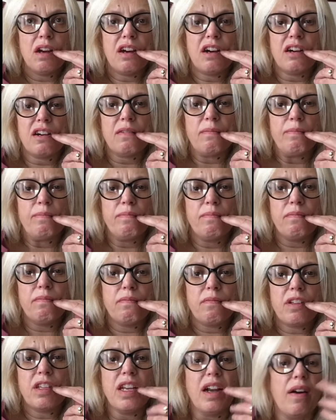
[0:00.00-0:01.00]
Um,
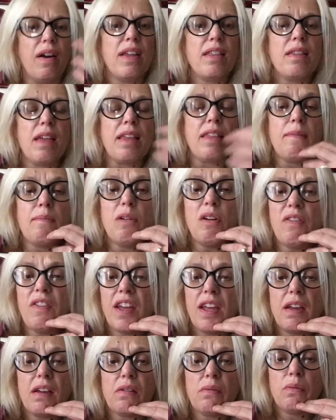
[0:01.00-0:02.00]
you know, and, and the
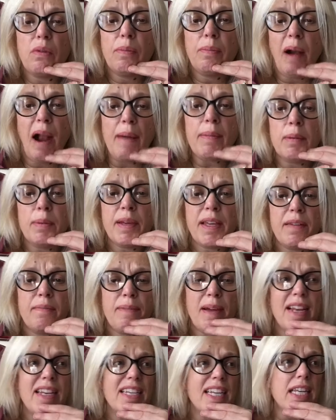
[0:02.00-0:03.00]
movie would probably
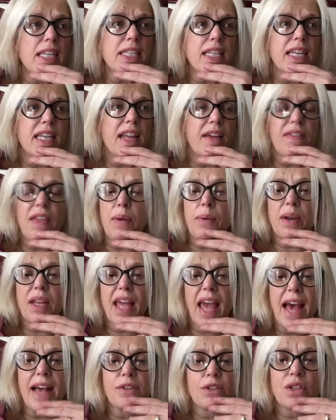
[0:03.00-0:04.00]
have been decent if they would
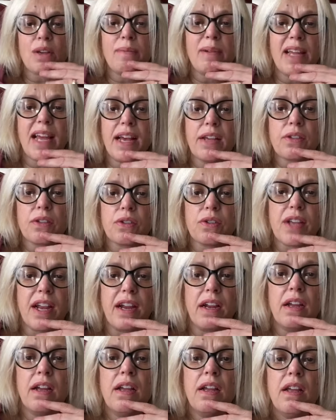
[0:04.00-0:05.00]
have cast somebody else as,
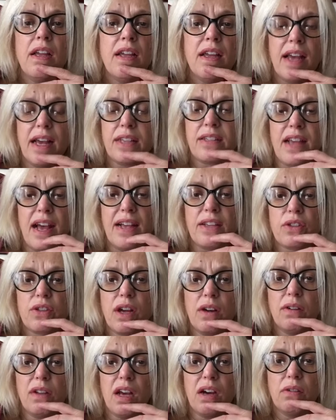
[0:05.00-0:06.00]
as Han
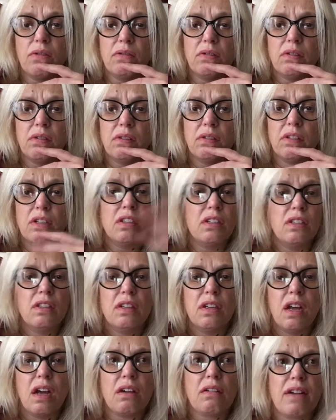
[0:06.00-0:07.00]
Solo.
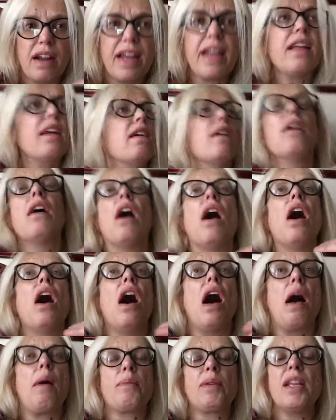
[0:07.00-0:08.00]
All right,
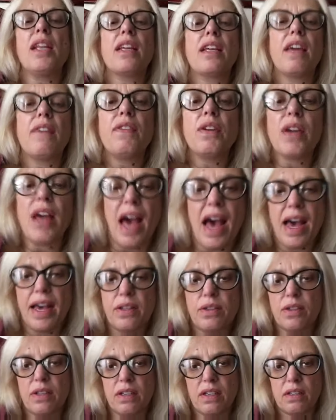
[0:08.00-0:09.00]
I'm gonna give you
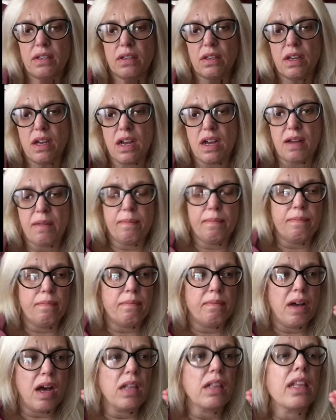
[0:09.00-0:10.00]
guys um,
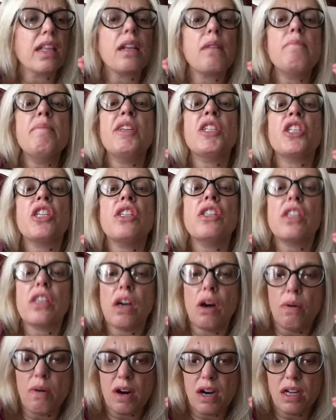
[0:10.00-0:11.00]
a little mission to
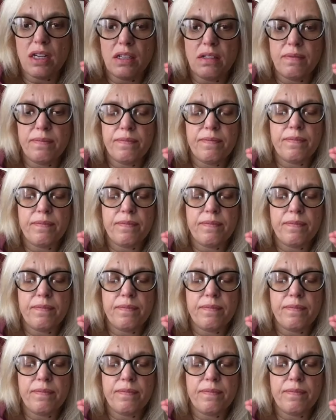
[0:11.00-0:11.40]
go on.